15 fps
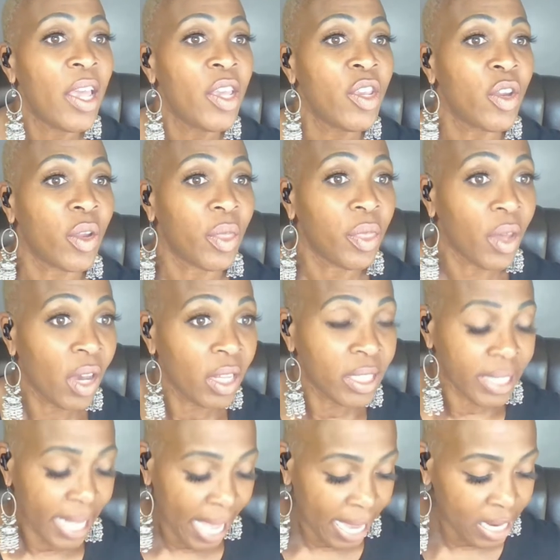Your
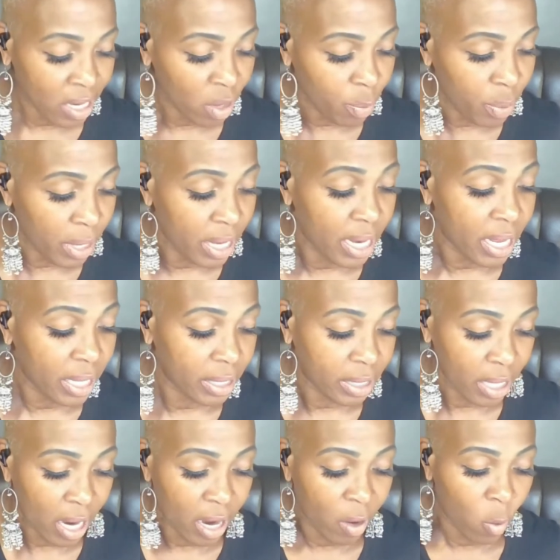thoughts and
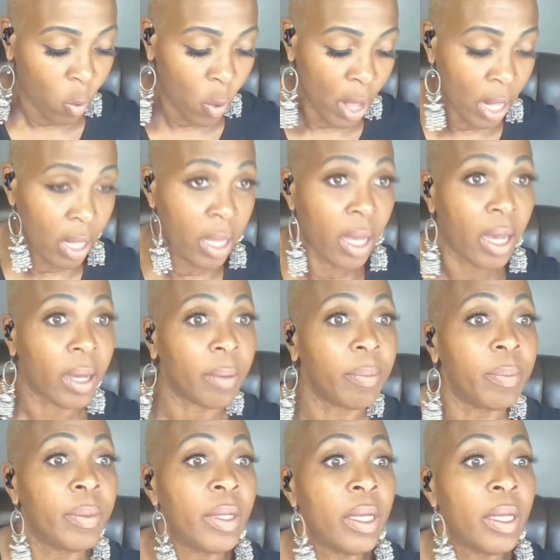opinions are welcome.